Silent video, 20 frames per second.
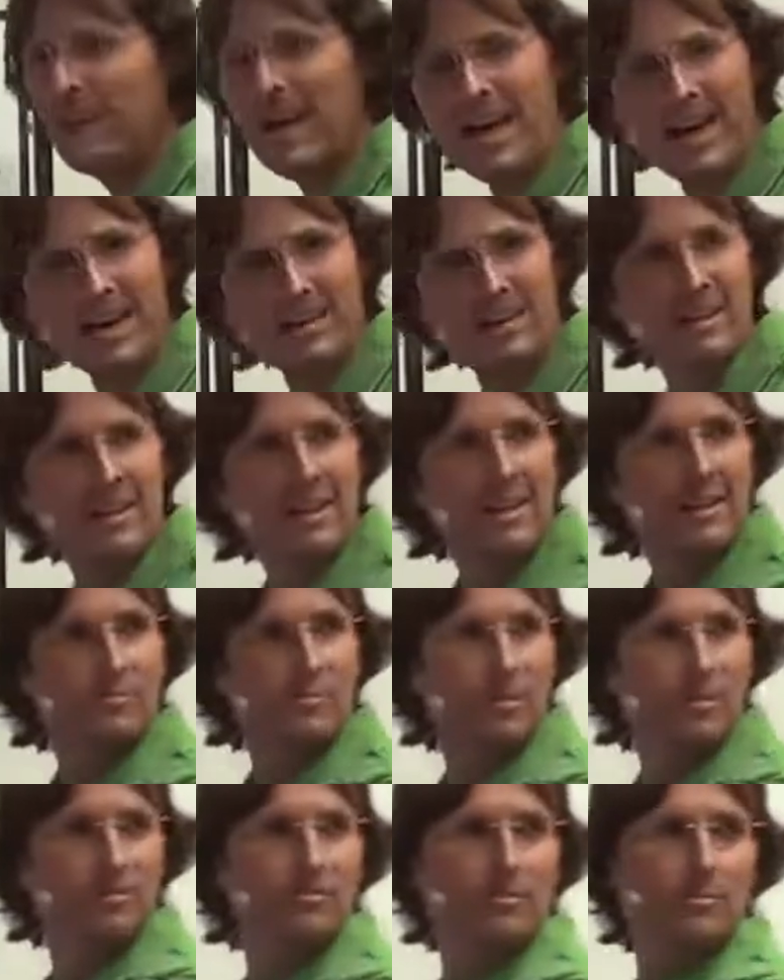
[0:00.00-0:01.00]
is bad,
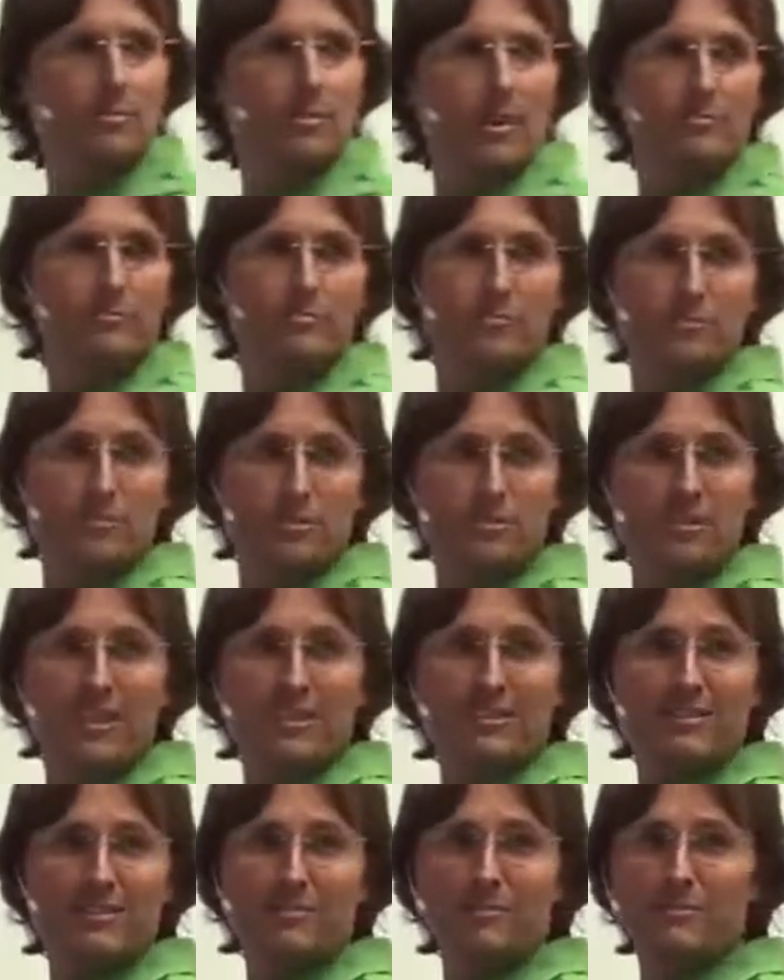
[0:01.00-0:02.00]
but from God's
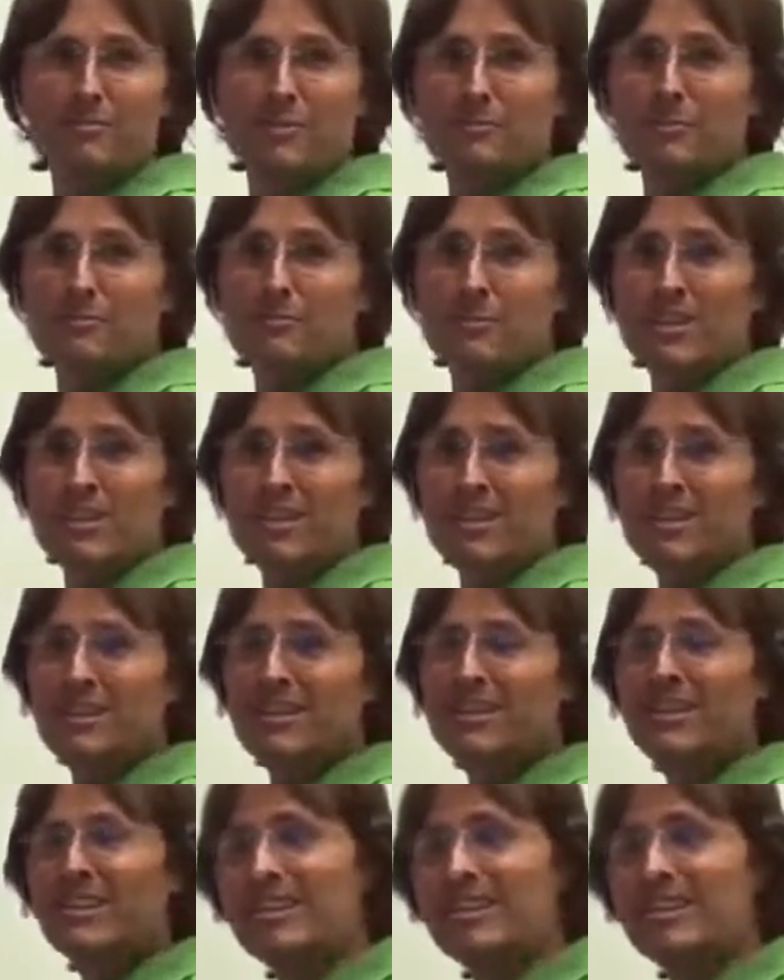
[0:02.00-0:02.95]
perspective it would be